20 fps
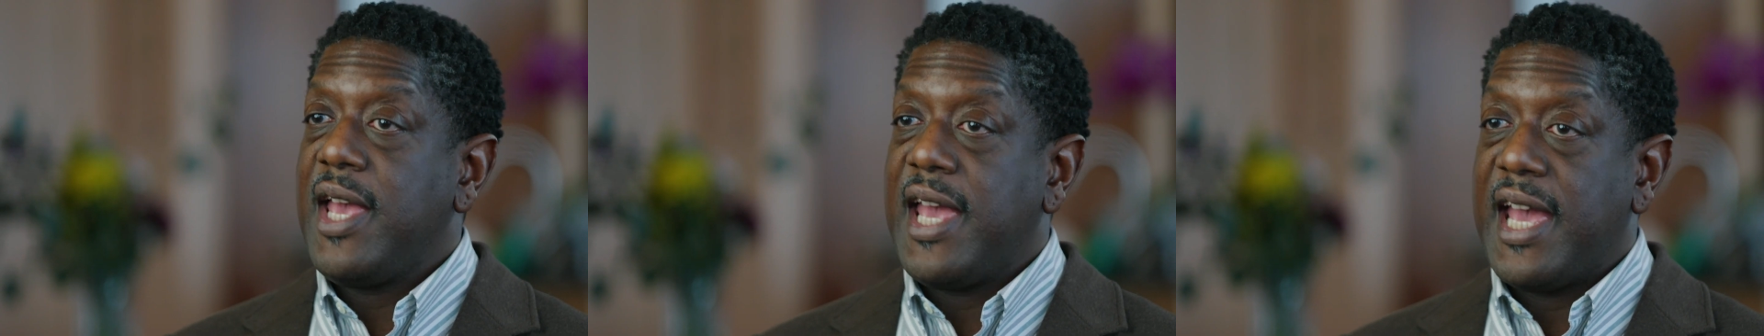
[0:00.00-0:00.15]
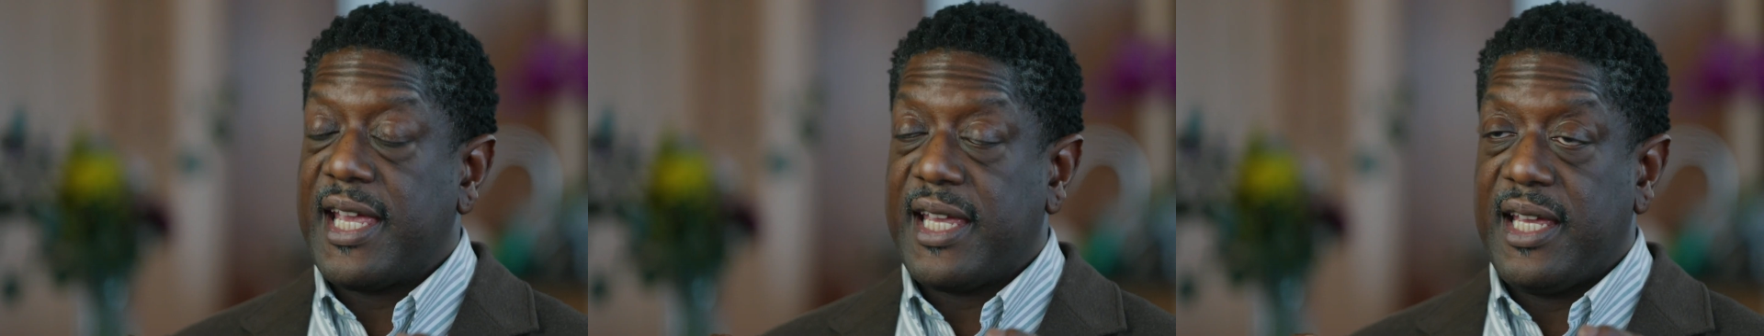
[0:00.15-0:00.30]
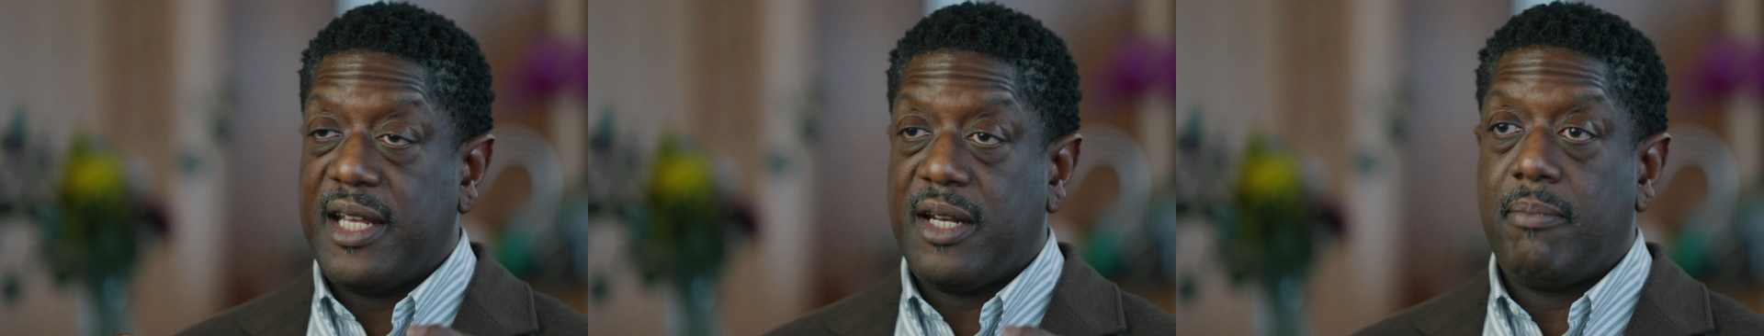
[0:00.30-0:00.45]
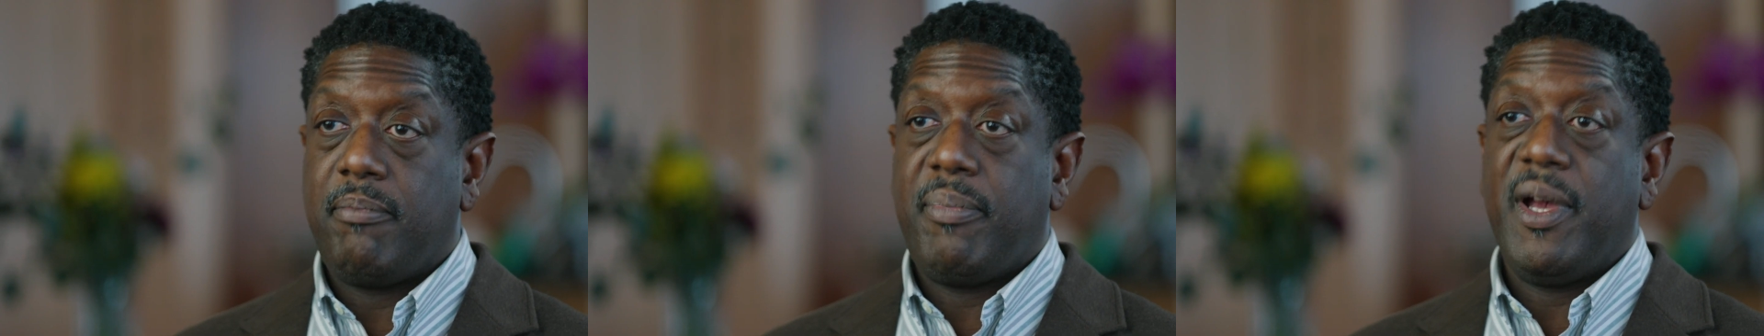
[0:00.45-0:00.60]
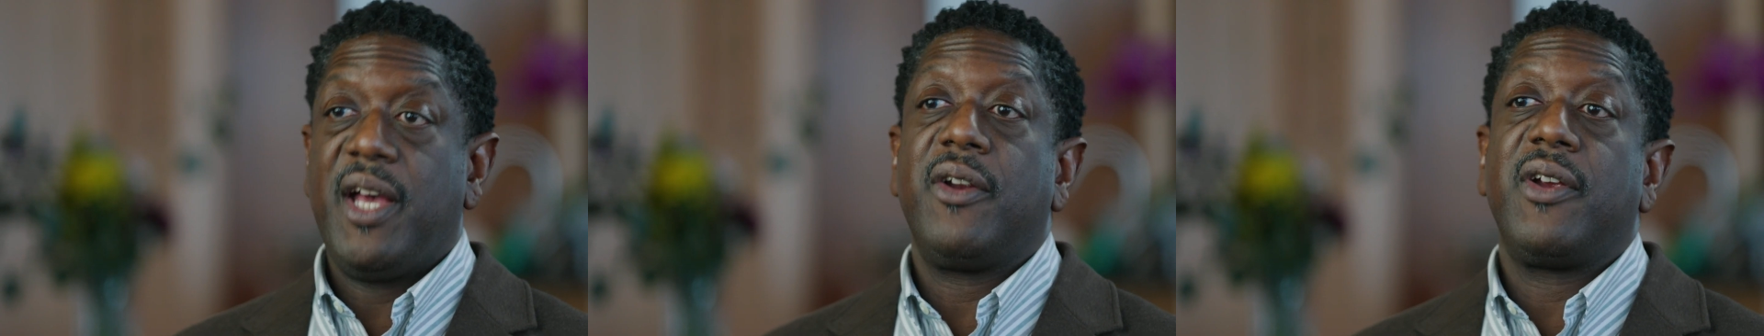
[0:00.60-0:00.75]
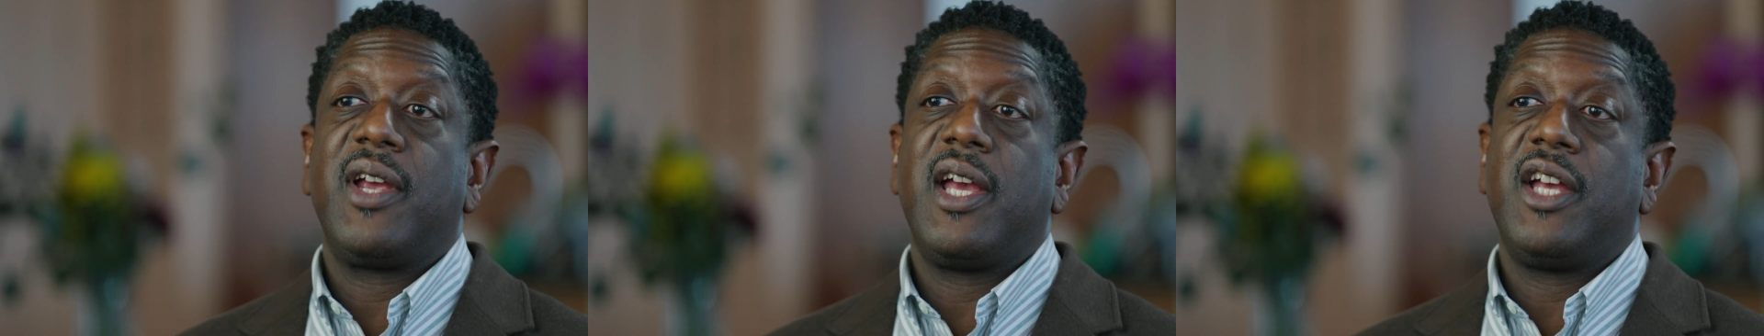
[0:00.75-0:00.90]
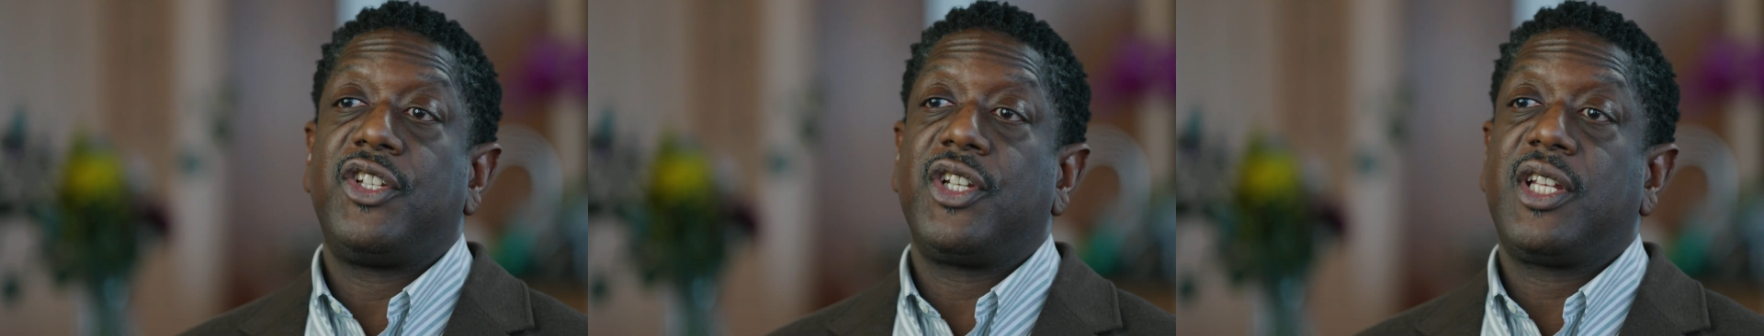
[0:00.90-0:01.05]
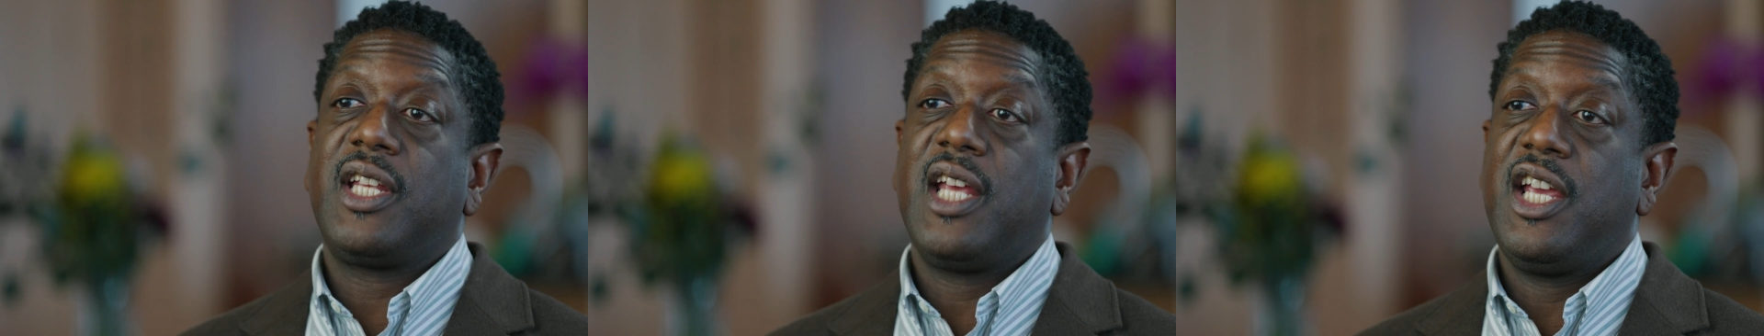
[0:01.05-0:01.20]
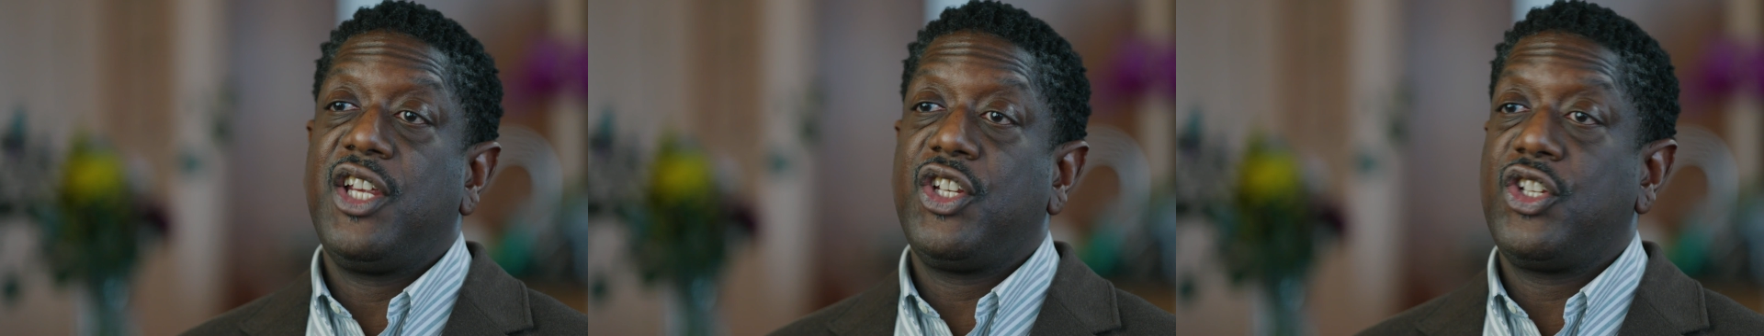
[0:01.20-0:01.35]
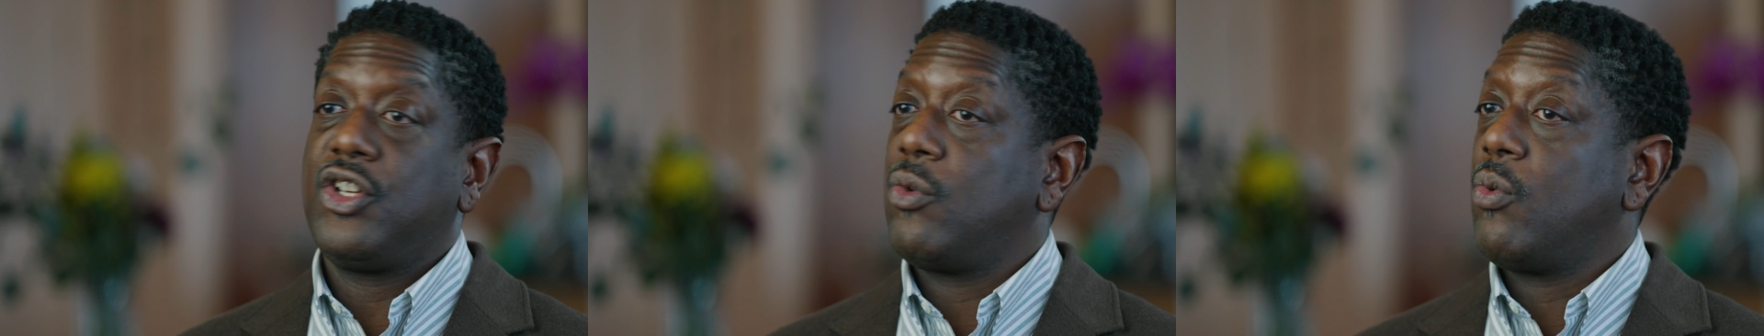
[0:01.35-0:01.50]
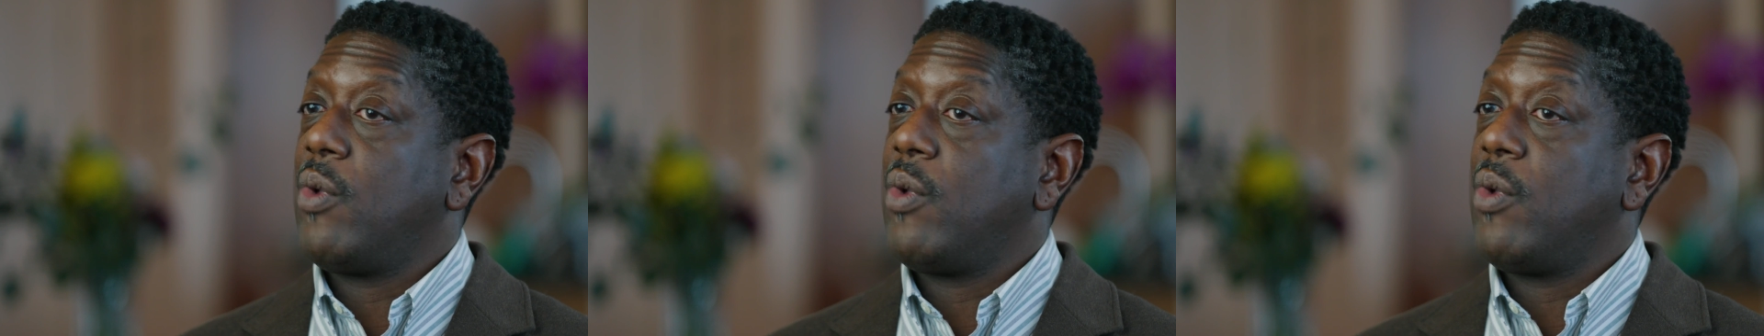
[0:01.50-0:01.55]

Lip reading: and get a better education